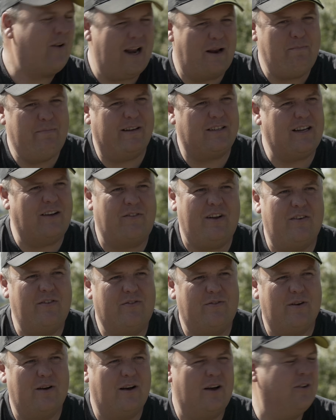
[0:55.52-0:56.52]
cane bristle. I've
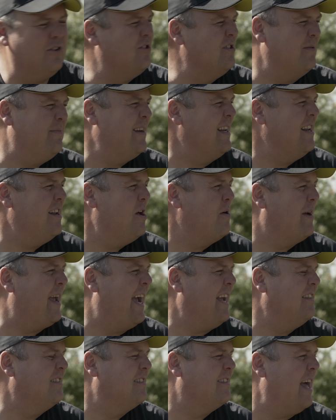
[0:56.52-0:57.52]
never. There's been no
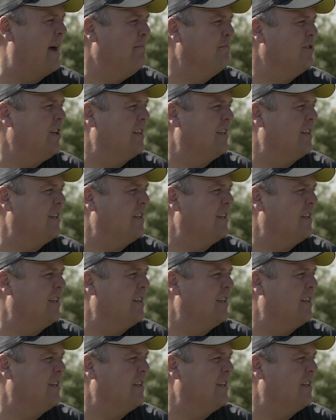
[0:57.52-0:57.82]
cane stems, has